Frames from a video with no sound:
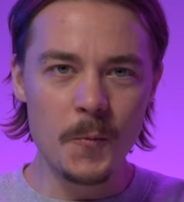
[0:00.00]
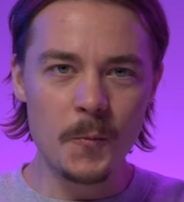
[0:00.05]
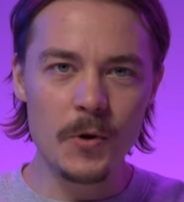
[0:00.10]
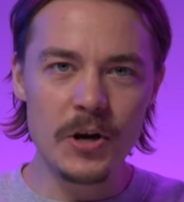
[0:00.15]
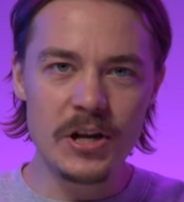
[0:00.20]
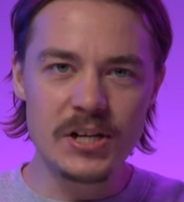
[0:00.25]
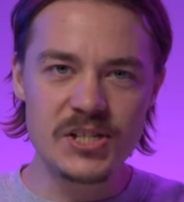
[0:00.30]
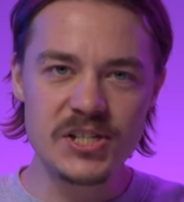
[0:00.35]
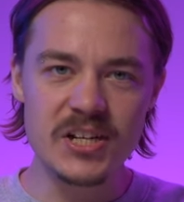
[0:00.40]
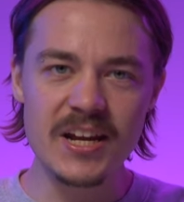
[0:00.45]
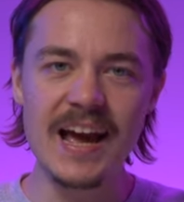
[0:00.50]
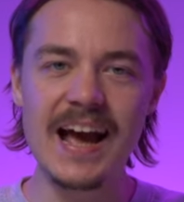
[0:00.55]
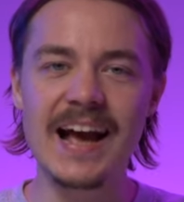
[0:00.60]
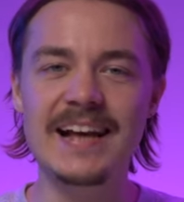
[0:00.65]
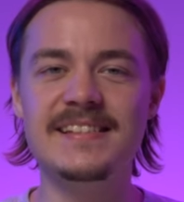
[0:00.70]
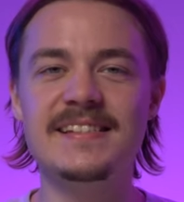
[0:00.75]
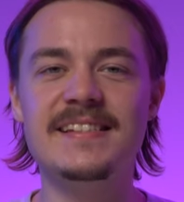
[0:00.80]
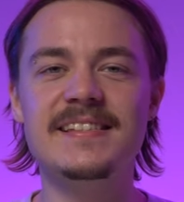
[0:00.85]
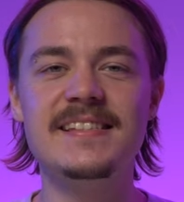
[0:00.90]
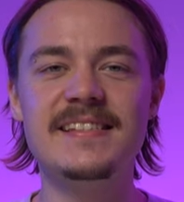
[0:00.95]
which,
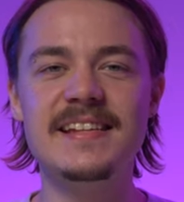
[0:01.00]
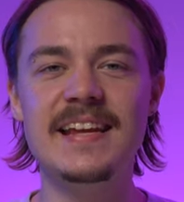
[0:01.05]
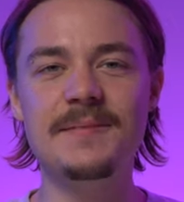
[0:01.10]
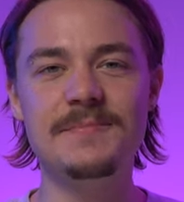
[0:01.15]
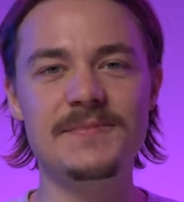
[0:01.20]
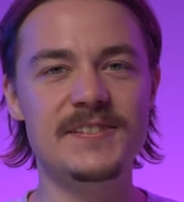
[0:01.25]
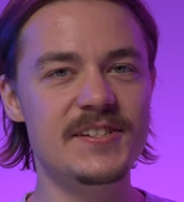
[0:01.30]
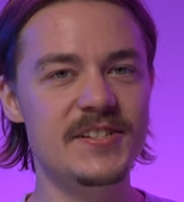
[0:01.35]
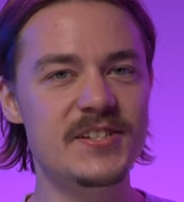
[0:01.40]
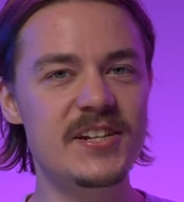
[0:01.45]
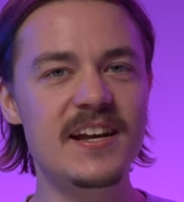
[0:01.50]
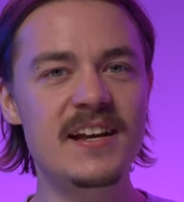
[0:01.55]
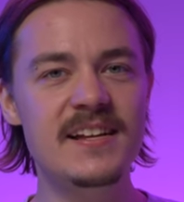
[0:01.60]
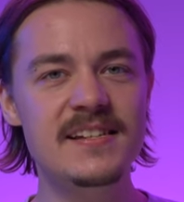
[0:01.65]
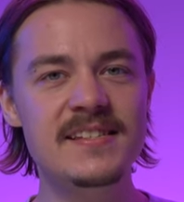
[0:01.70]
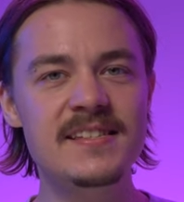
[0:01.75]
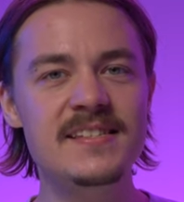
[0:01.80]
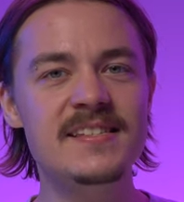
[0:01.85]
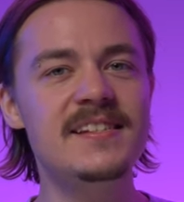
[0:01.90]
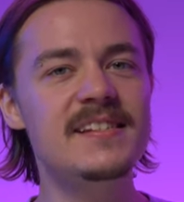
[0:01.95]
as its name
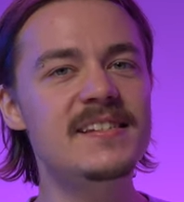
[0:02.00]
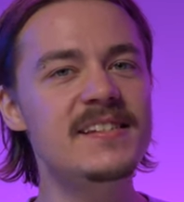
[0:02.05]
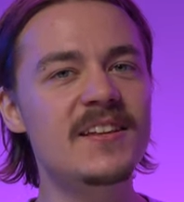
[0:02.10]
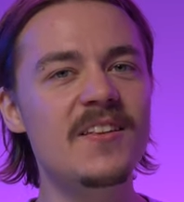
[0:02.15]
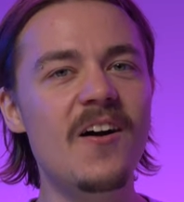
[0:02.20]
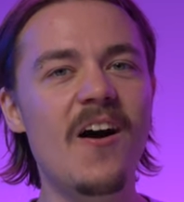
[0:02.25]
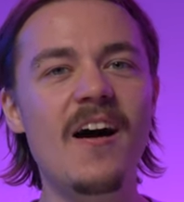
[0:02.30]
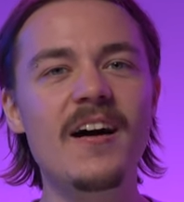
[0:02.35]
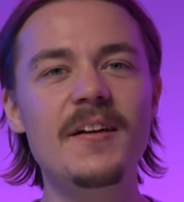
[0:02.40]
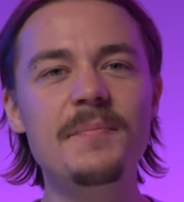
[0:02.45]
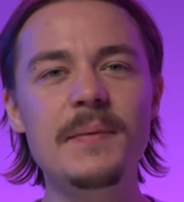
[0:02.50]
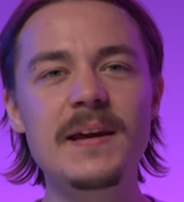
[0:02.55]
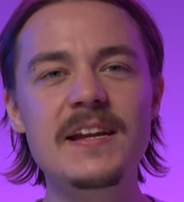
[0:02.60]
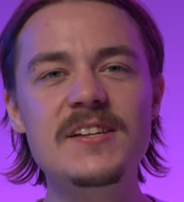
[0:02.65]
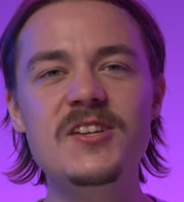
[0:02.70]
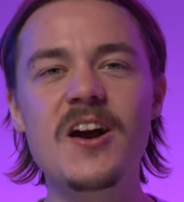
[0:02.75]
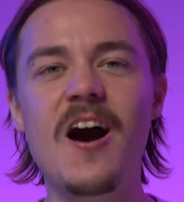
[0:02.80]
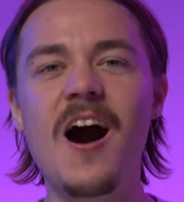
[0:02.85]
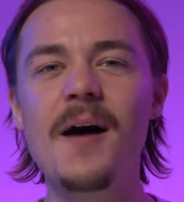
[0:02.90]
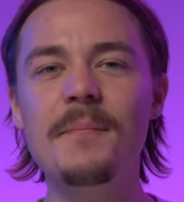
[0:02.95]
suggests, is an
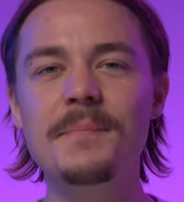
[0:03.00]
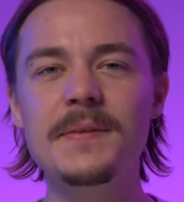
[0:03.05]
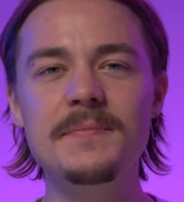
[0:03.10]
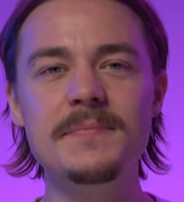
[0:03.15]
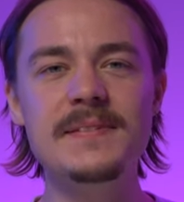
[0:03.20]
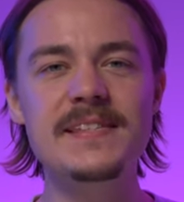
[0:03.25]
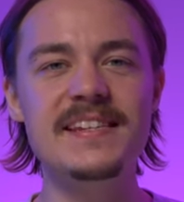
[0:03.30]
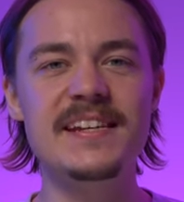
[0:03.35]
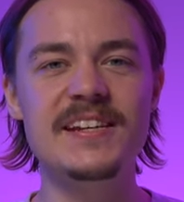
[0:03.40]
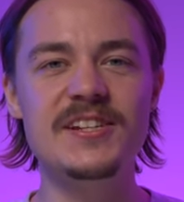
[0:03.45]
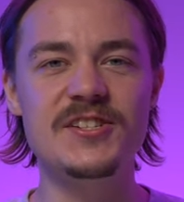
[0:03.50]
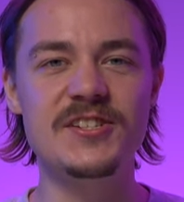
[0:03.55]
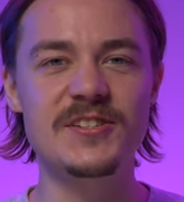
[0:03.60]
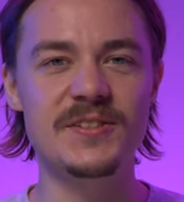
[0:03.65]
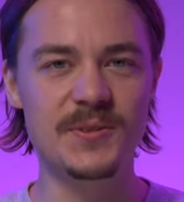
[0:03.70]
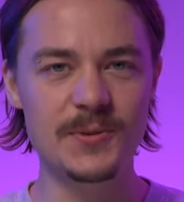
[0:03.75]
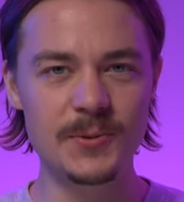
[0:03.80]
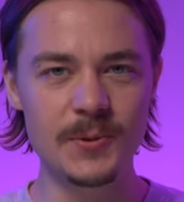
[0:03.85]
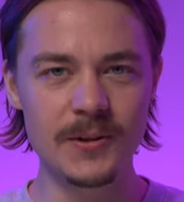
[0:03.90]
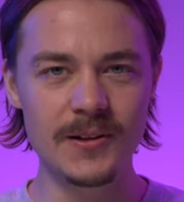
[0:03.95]
on-page
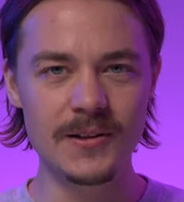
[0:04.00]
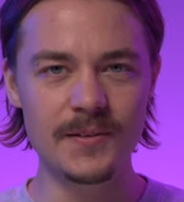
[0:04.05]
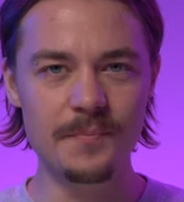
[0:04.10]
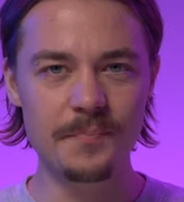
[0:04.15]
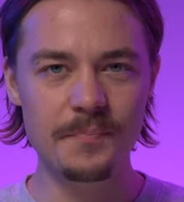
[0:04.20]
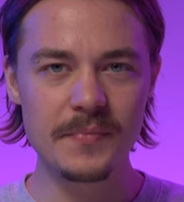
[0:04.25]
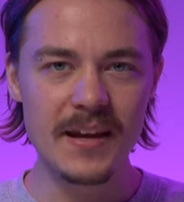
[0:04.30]
optimization tool.